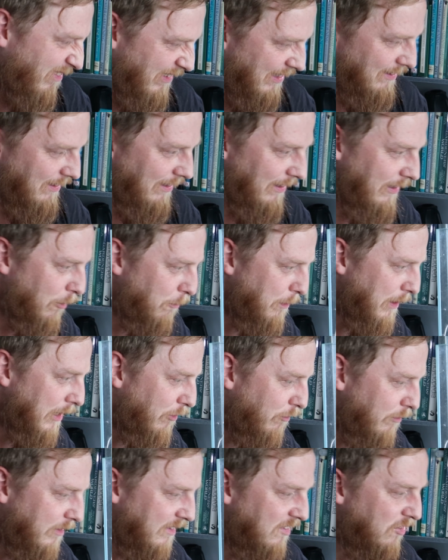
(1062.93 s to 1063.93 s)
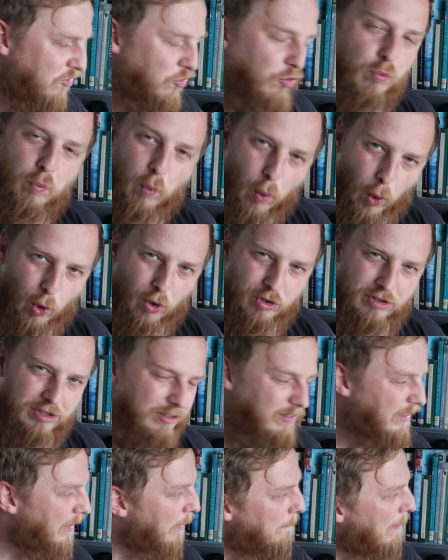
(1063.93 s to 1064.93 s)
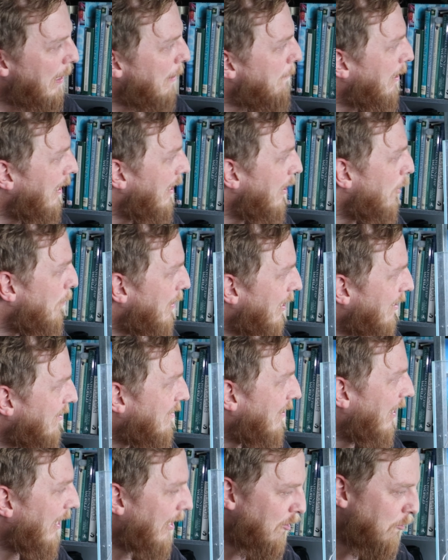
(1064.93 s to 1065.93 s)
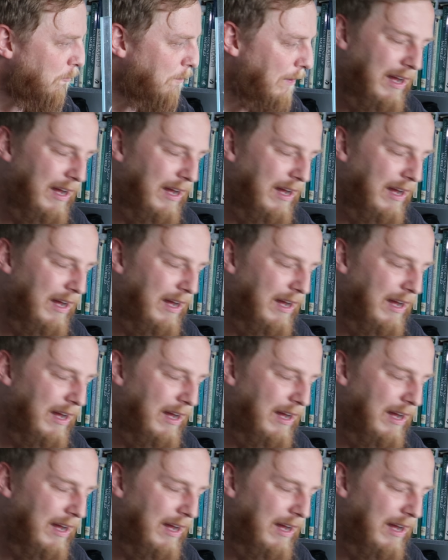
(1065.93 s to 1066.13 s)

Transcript: There's a little bit of residual water and maybe a little bit of sand,